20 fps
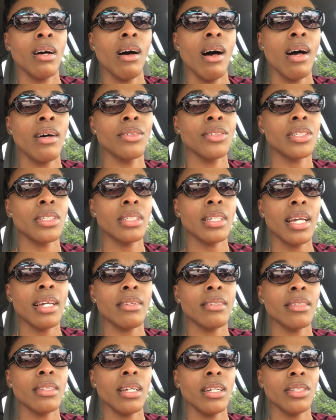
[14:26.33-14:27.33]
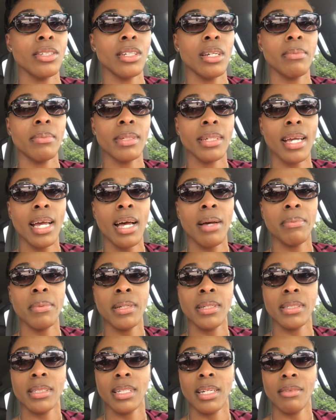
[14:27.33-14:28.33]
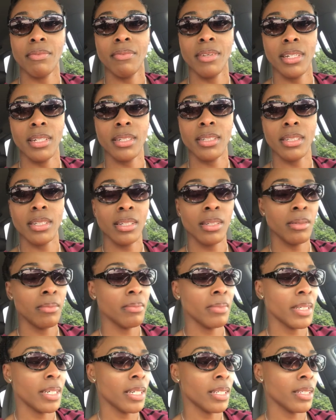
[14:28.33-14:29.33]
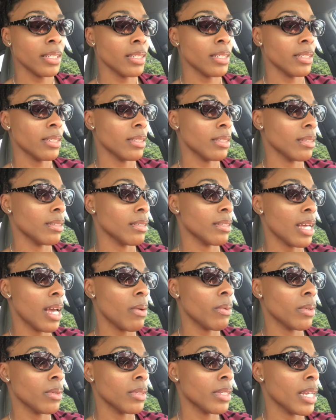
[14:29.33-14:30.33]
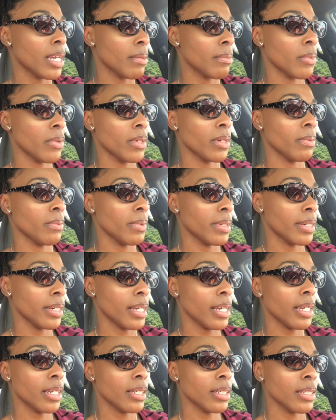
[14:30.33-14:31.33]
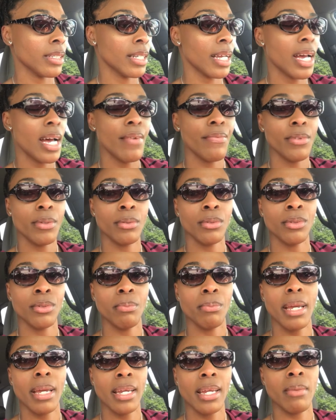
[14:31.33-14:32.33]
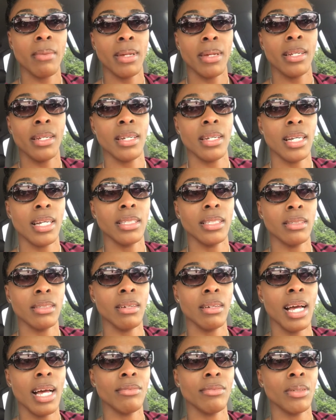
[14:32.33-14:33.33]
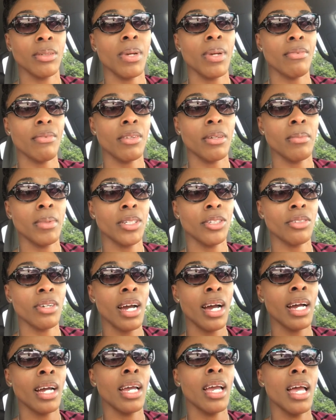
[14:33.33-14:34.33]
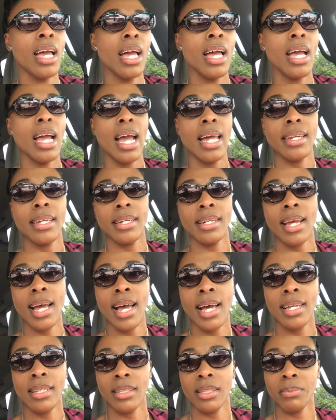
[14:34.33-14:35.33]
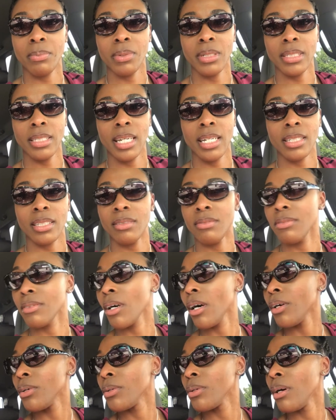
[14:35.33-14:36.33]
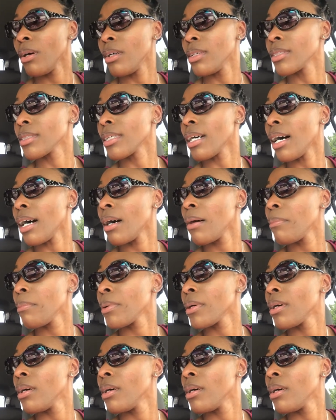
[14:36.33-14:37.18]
I'll just like touch up the cabinets, like finish them, because that will take more than one day, because I have to paint them and then I still have to wait for them to dry and then add the protective coat on top.